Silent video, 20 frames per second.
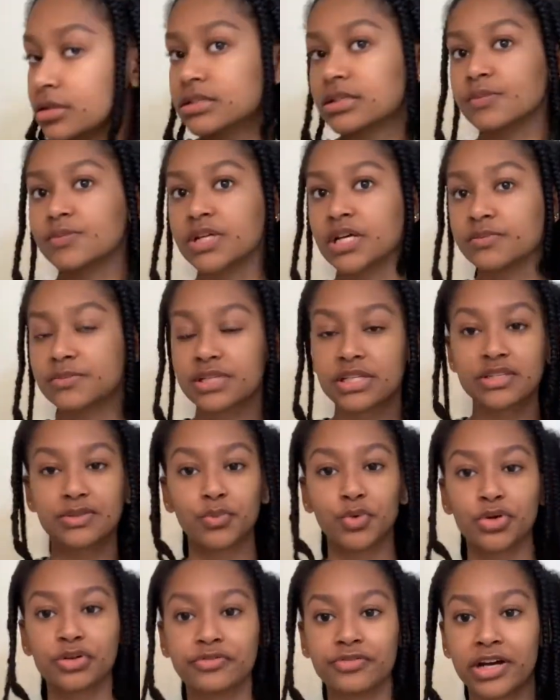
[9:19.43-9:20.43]
Sometimes it's
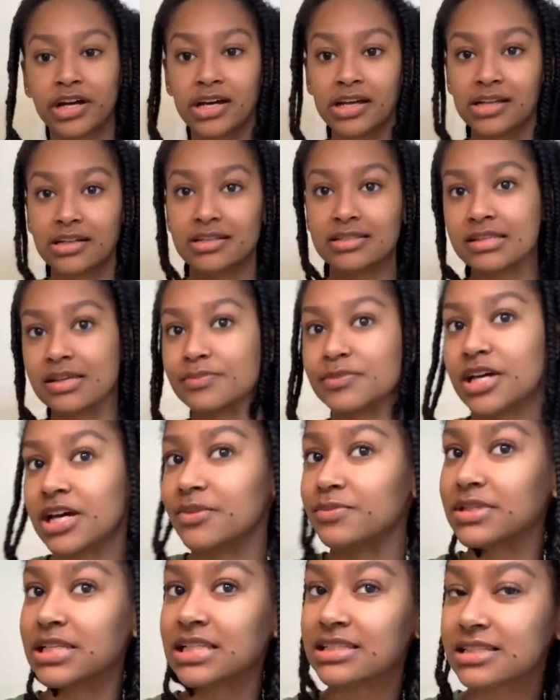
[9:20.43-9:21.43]
more defined,
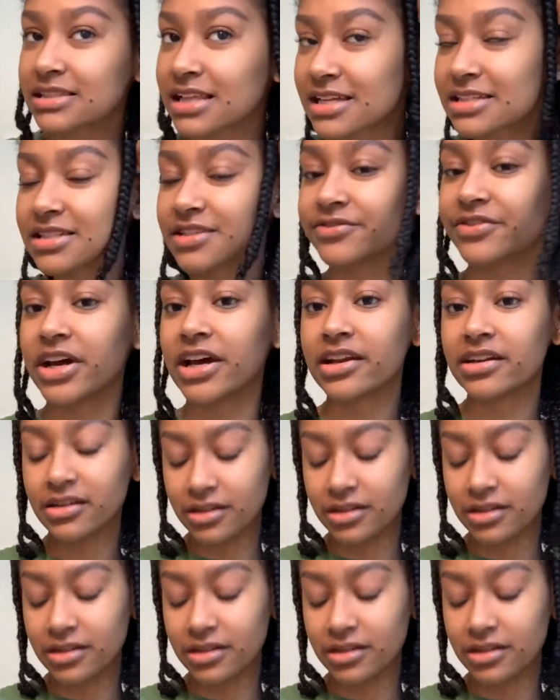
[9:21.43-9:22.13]
sometimes it's less defined.